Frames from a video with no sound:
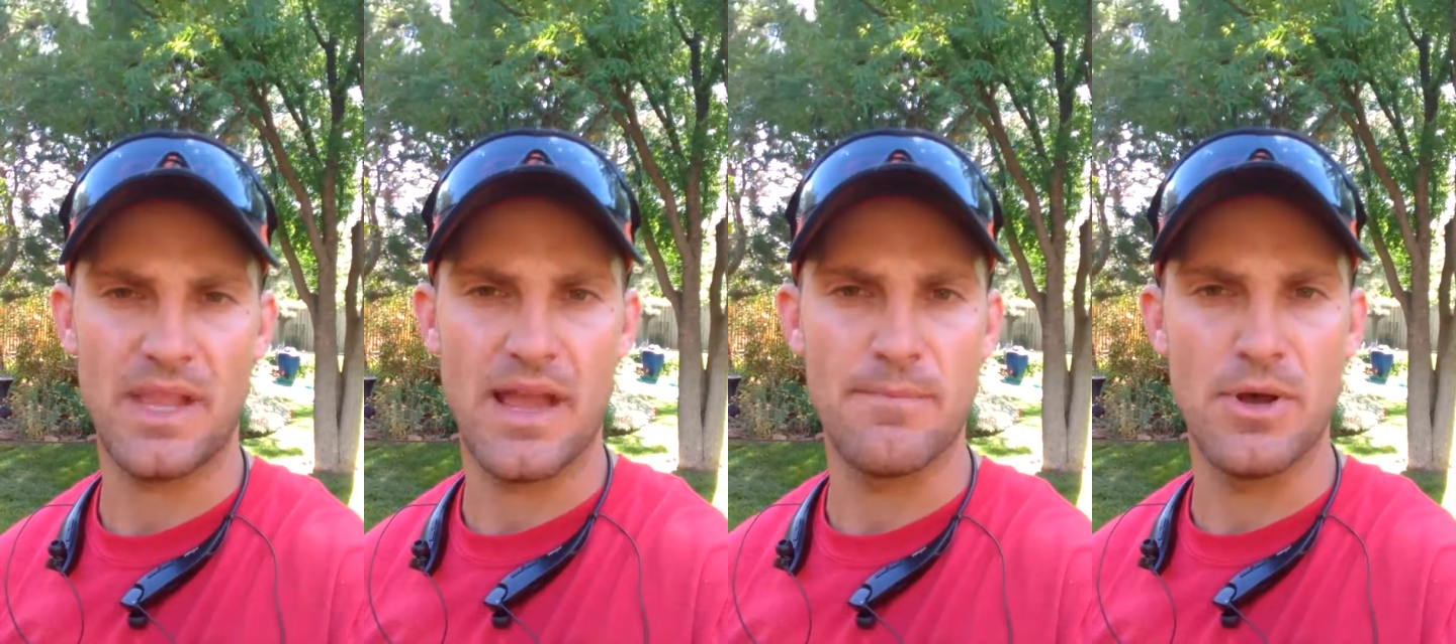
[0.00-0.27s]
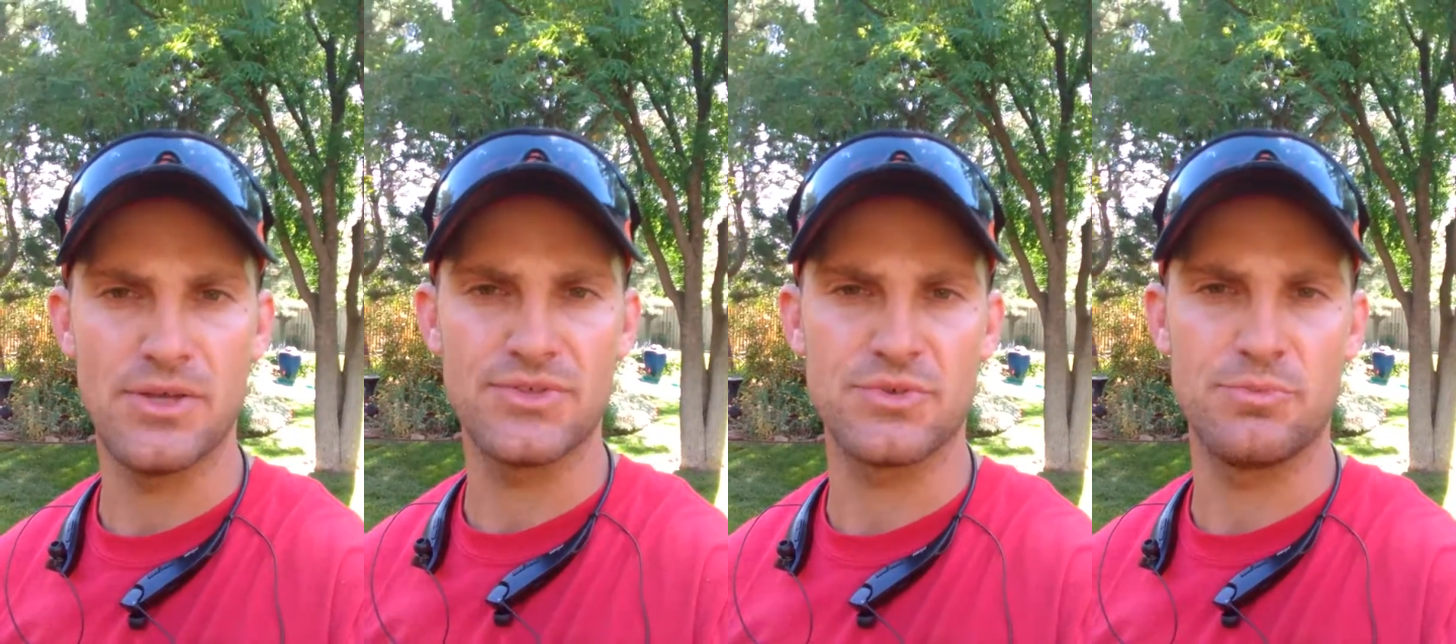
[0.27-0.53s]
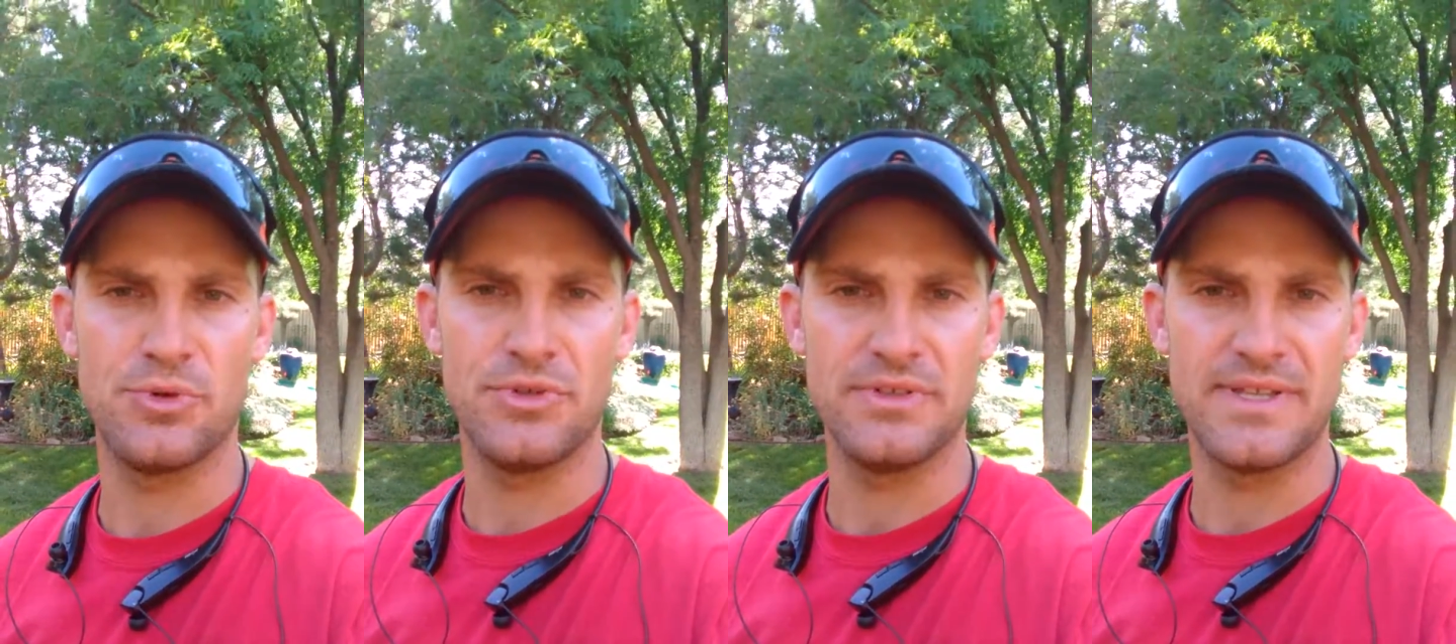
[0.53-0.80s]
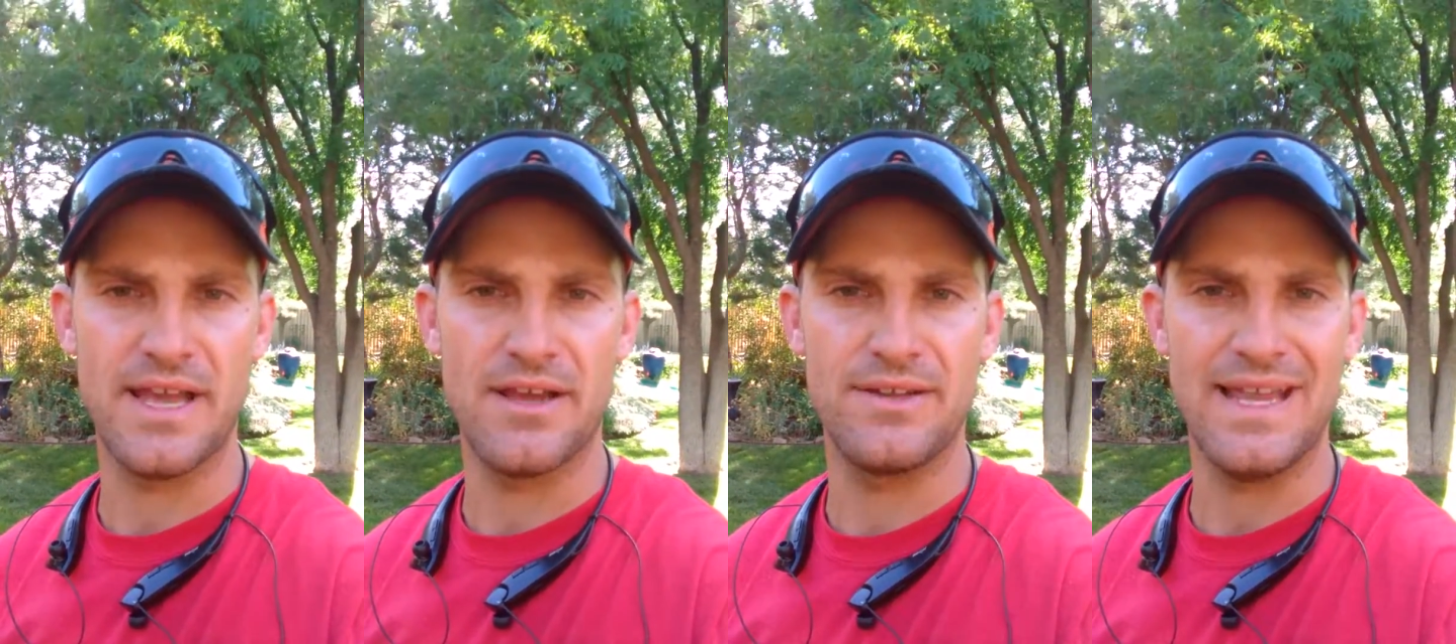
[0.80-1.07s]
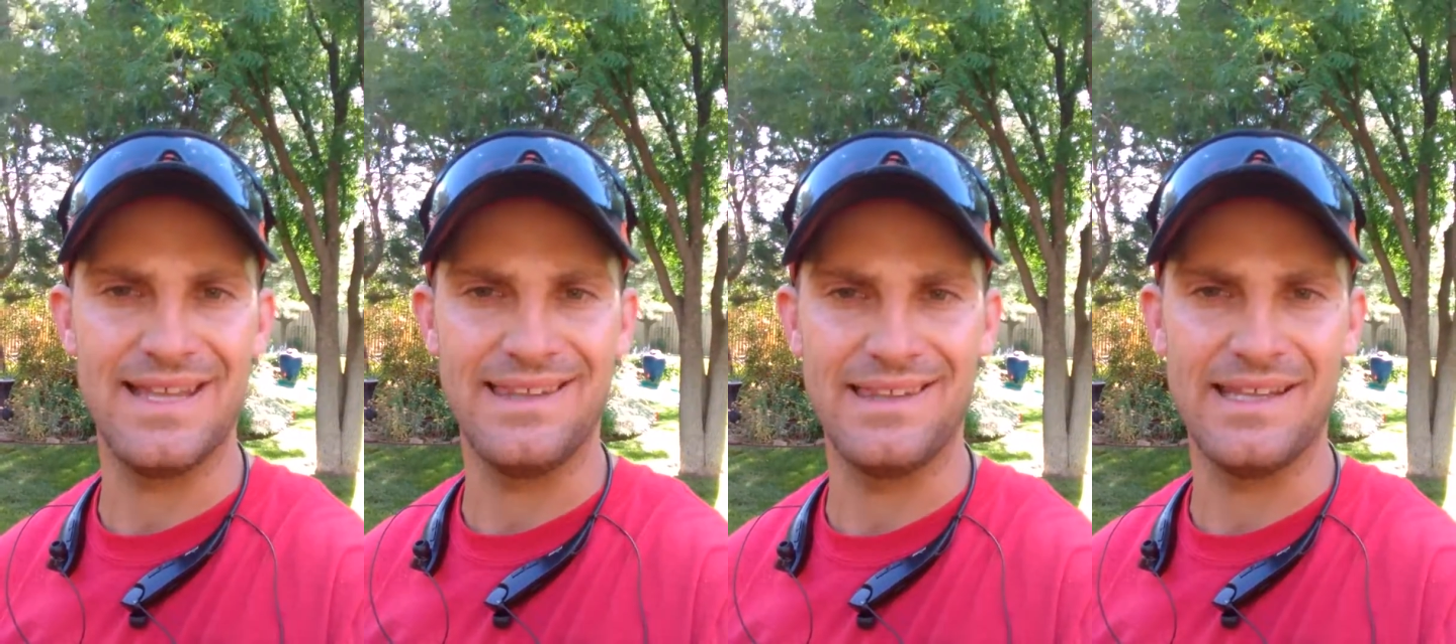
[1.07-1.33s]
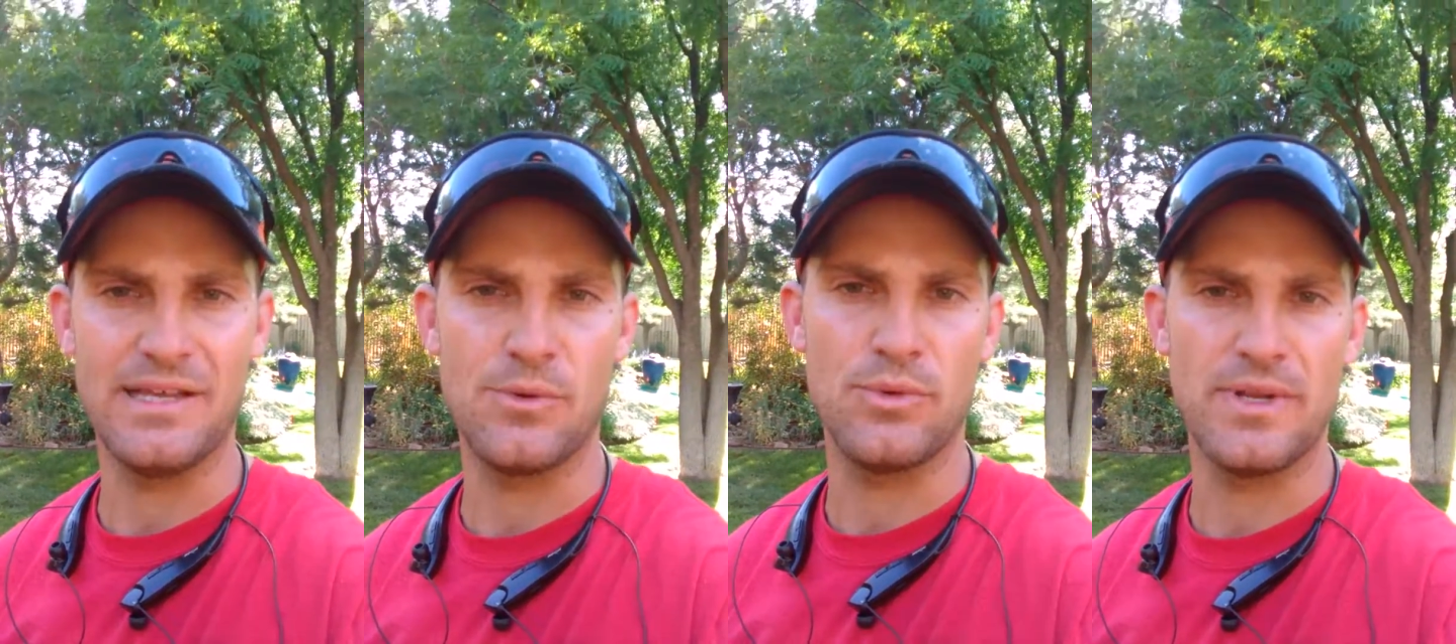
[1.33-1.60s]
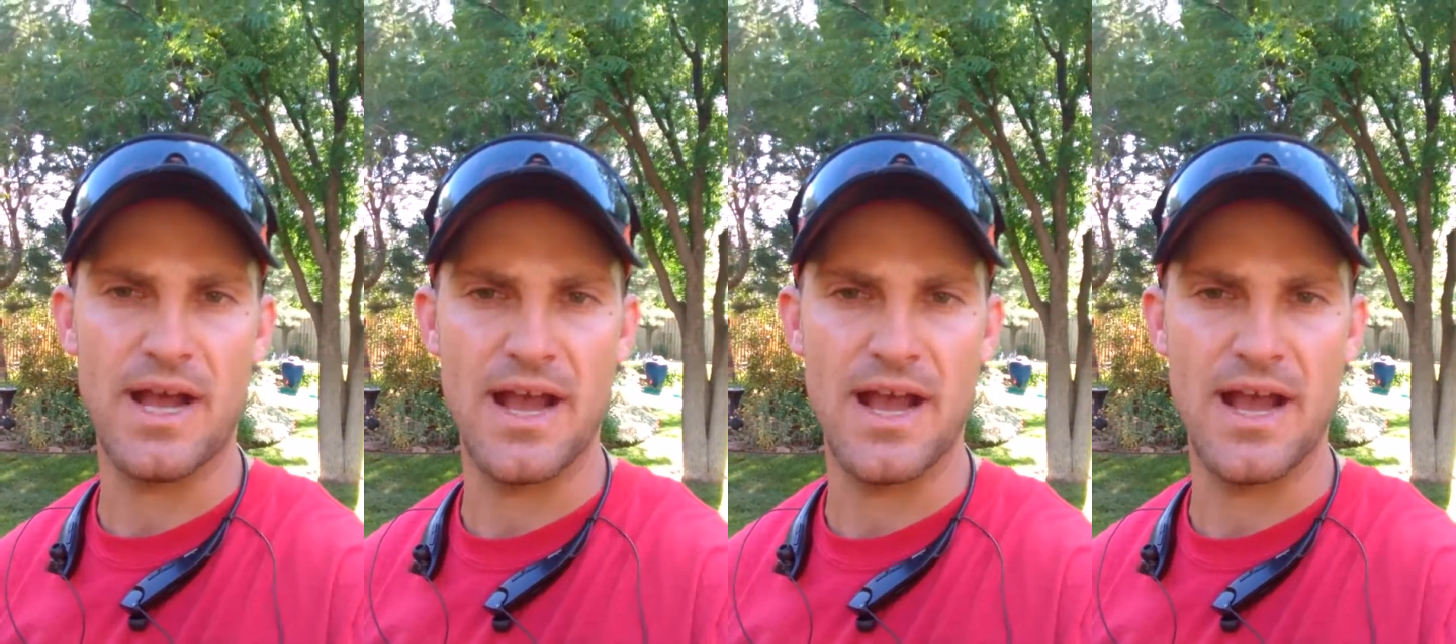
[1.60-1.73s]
I'm also putting down a liquid